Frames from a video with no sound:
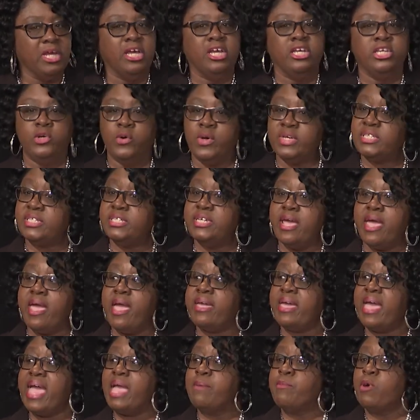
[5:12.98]

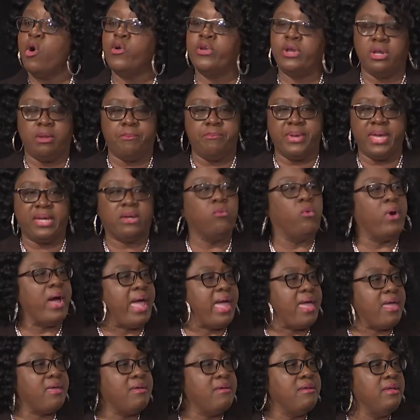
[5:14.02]
USDA came on in a big
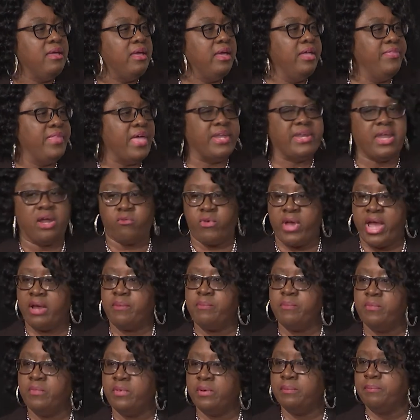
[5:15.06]
way in that direct
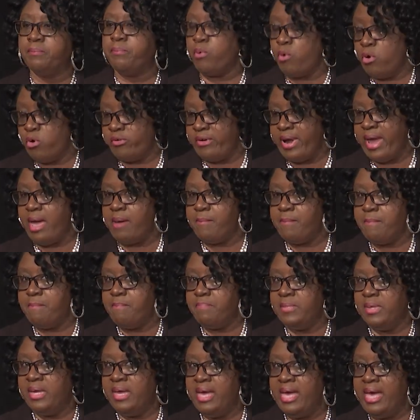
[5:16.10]
program.
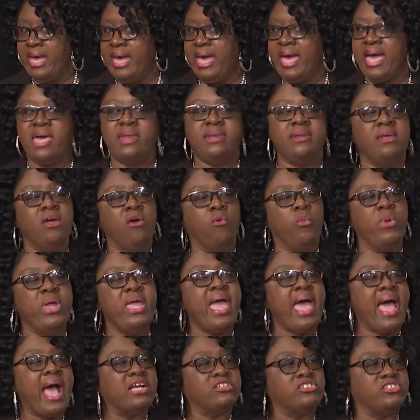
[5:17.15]
And we
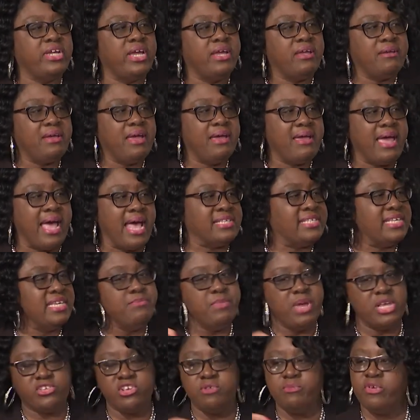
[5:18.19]
actually, as he
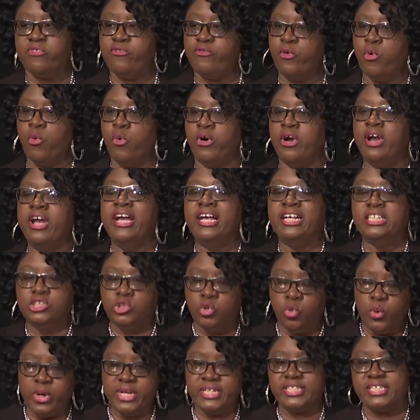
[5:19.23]
mentioned before,
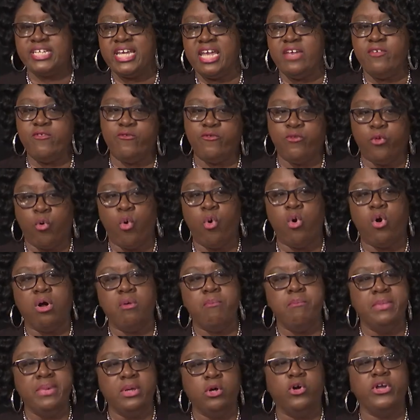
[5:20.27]

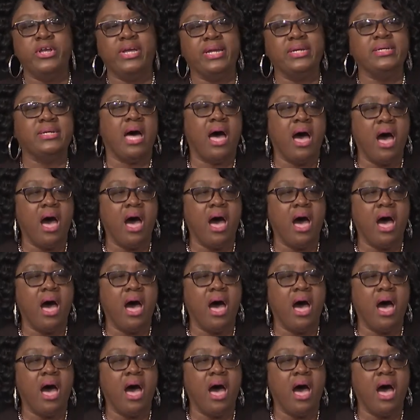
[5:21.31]
$24 million